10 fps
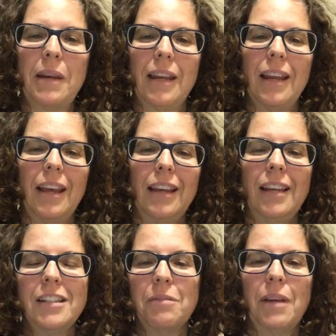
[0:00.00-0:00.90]
but an
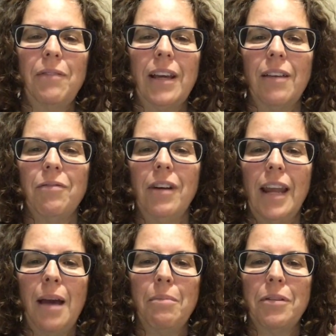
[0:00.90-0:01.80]
interweaving of one
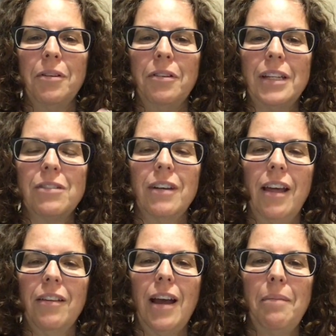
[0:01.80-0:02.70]
app through into
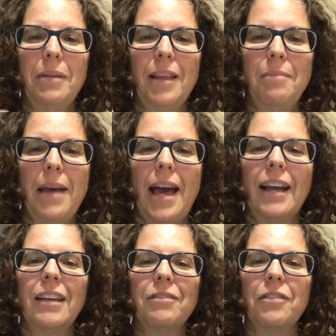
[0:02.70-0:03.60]
another app and then
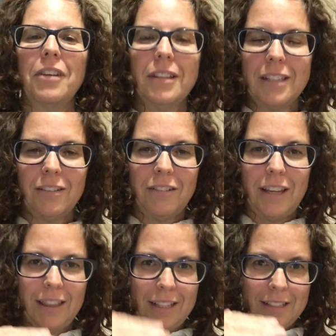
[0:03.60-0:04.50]
back and forth to
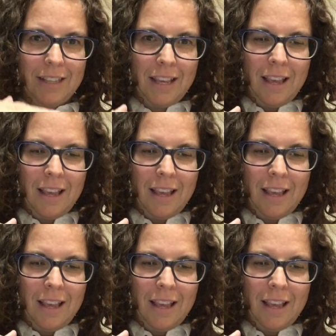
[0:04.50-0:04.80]
create these